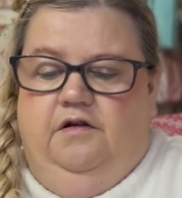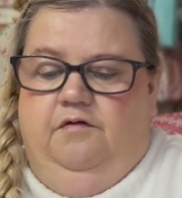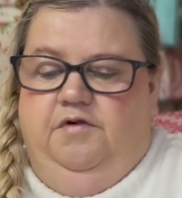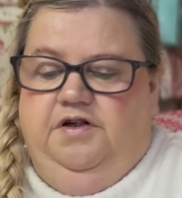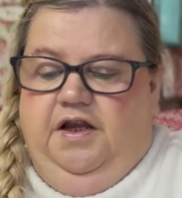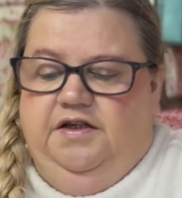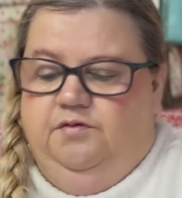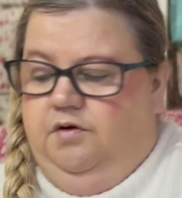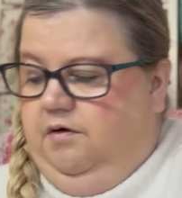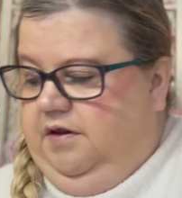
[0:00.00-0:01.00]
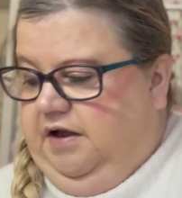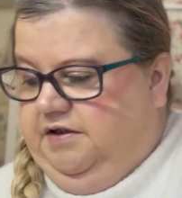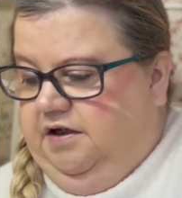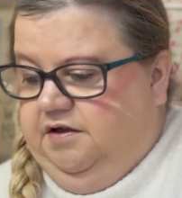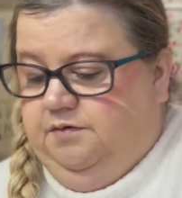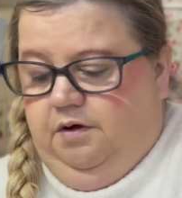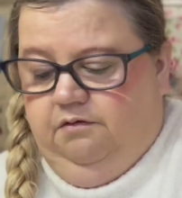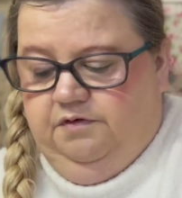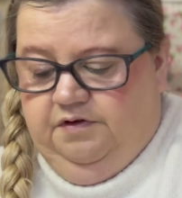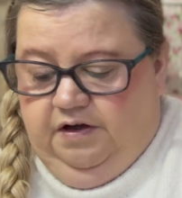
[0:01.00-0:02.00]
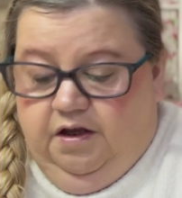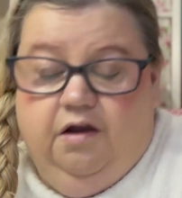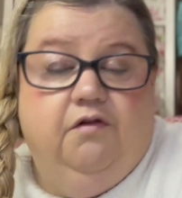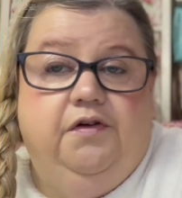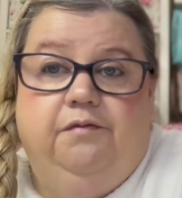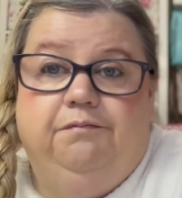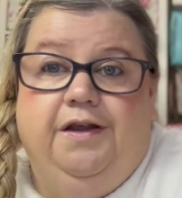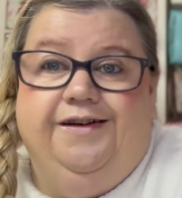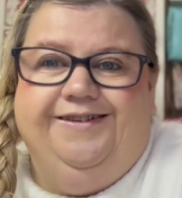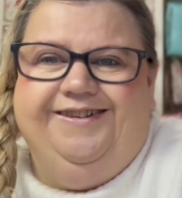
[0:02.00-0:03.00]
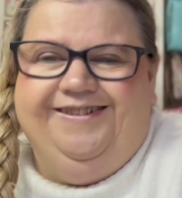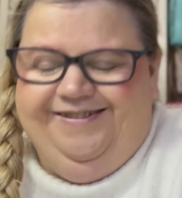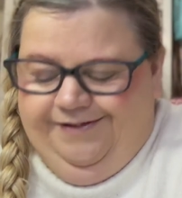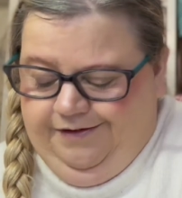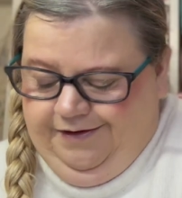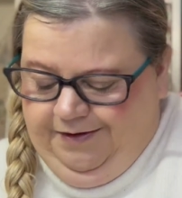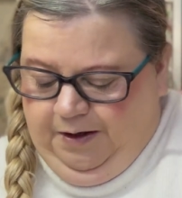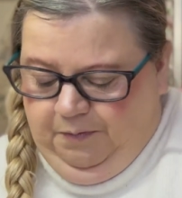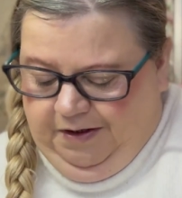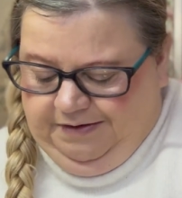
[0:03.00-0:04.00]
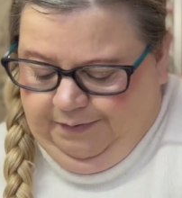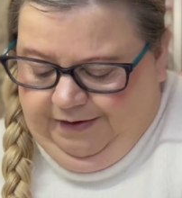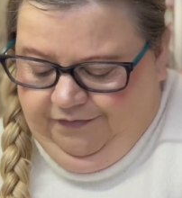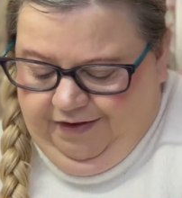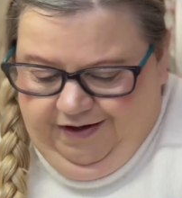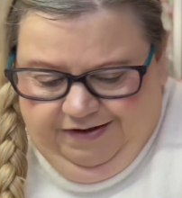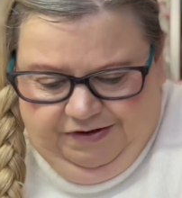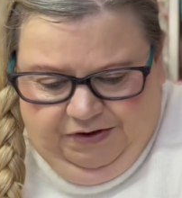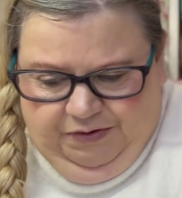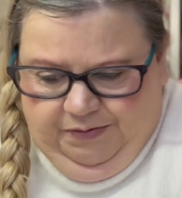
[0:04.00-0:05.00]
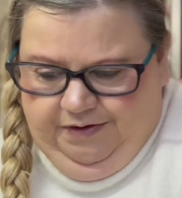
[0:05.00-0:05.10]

Which I guess will go in that tin as well, thinking of it. They might as well live in there too.